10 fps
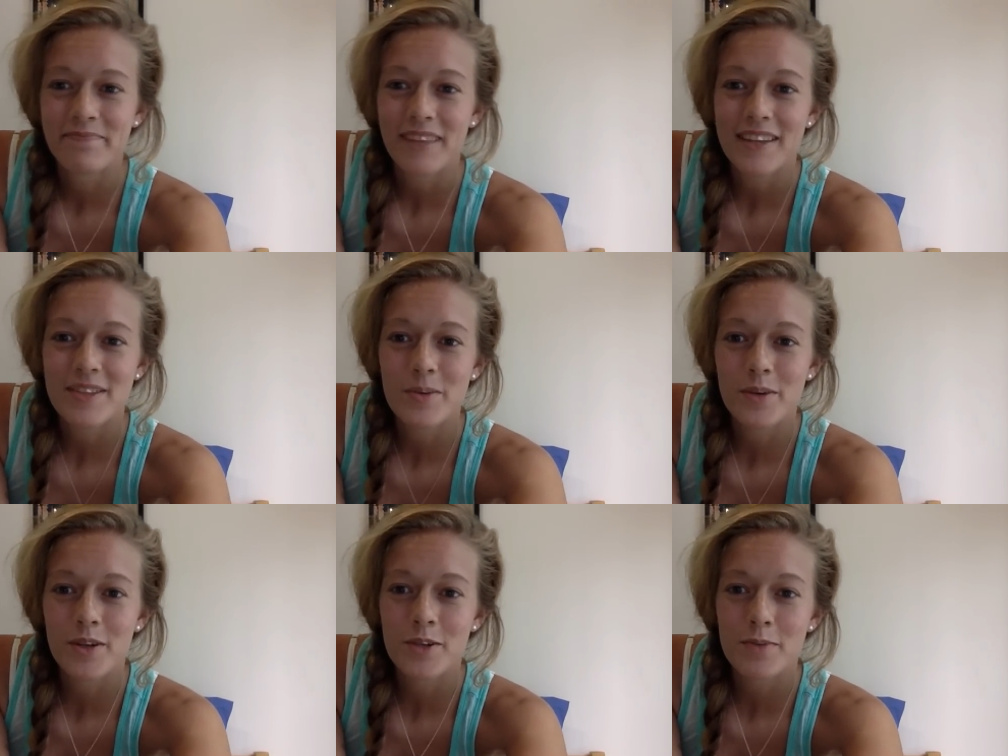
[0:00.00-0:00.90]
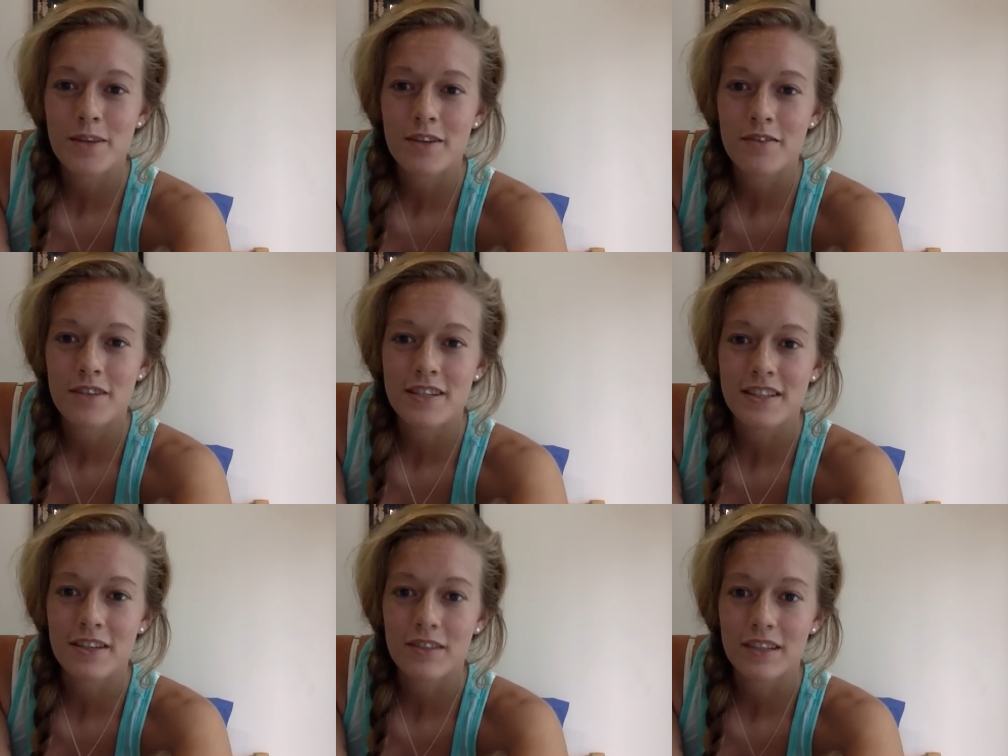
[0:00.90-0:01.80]
Is the work you speak of
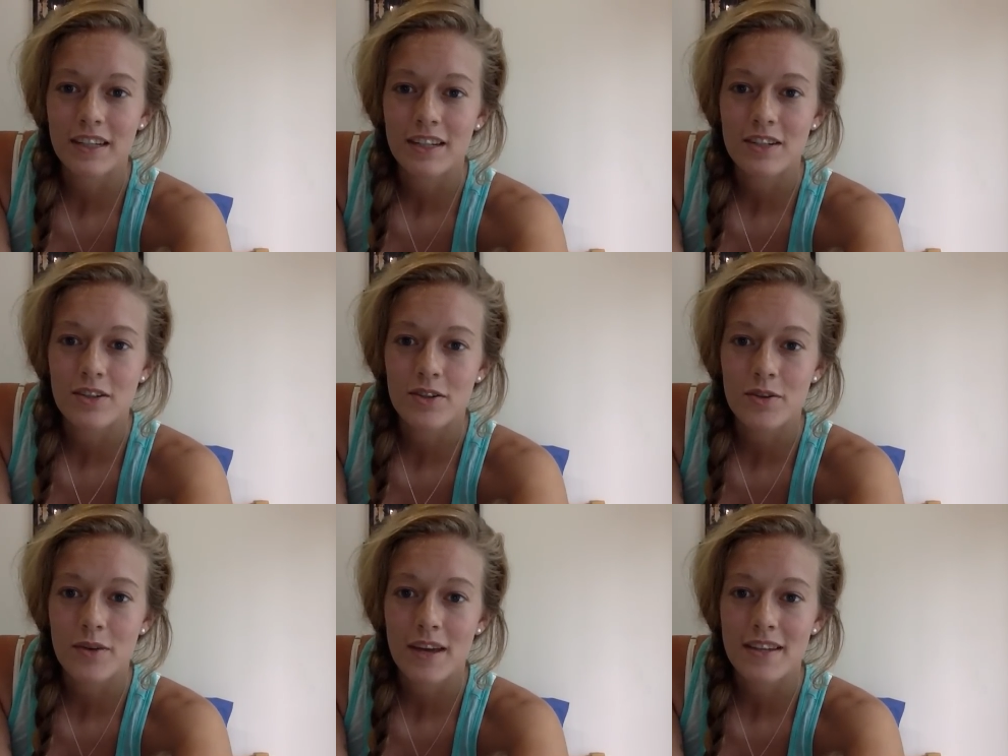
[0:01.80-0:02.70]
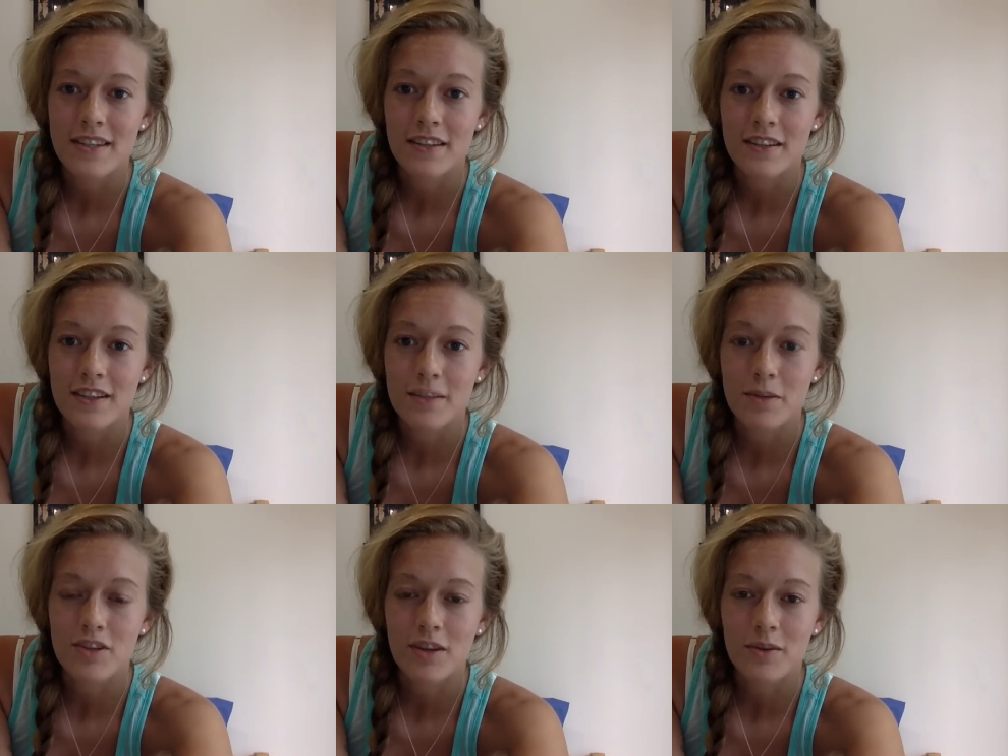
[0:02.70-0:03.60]
recently related to SLT,
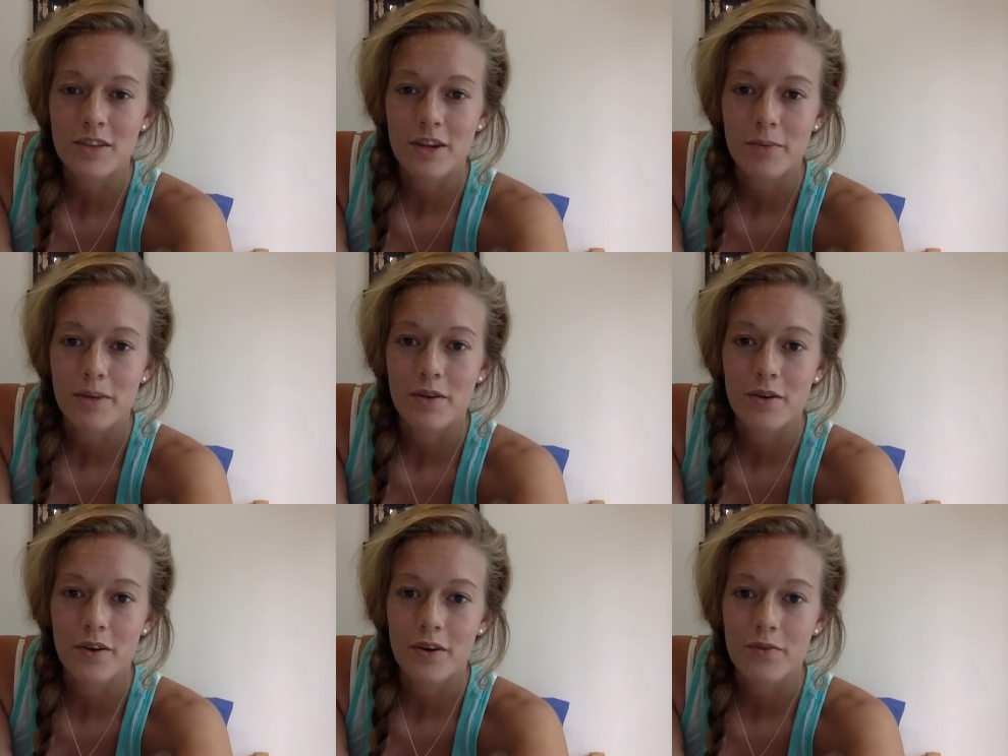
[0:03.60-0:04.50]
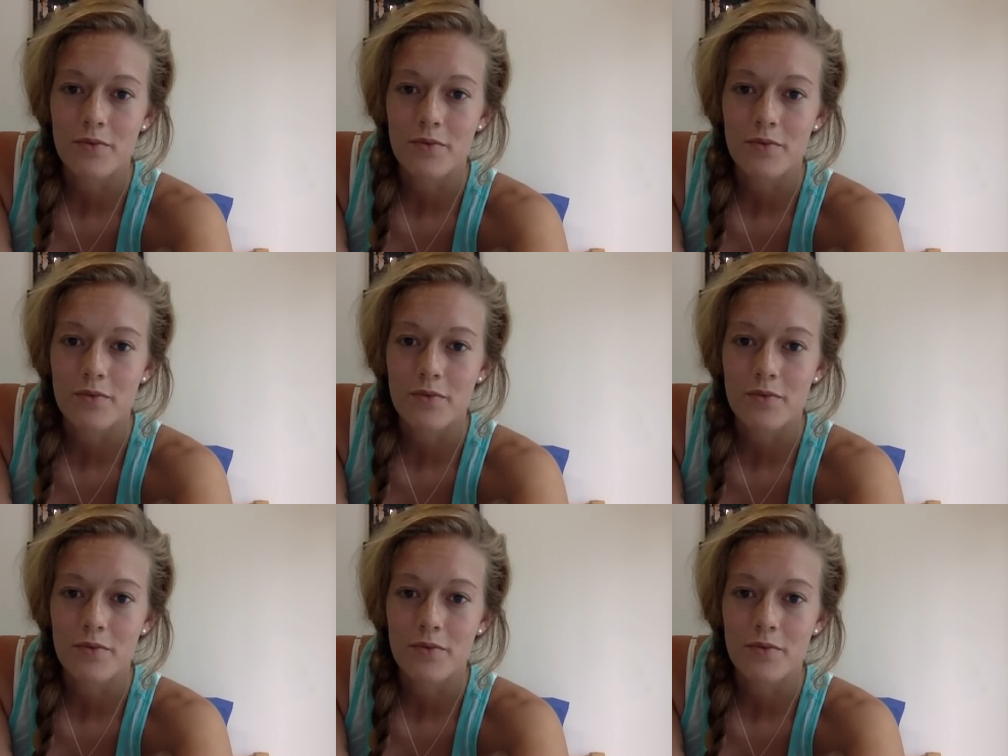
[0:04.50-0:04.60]
speech language therapy, or